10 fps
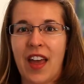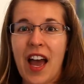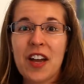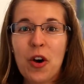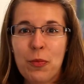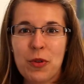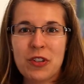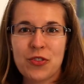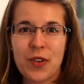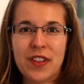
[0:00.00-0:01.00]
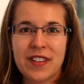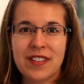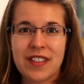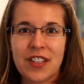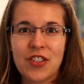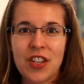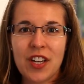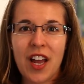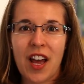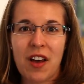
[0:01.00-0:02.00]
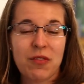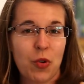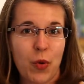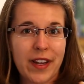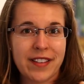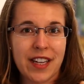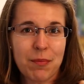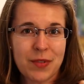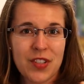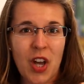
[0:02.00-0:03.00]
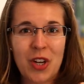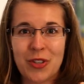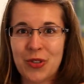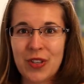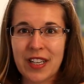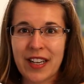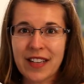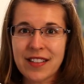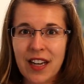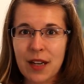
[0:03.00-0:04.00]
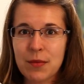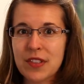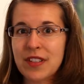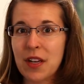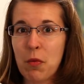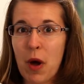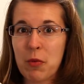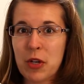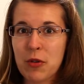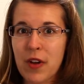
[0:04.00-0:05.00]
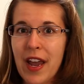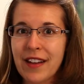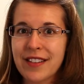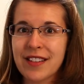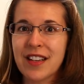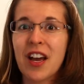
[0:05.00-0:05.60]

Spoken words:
I hope you enjoyed this edition of Quick Tips. Tune in next time to see what we create.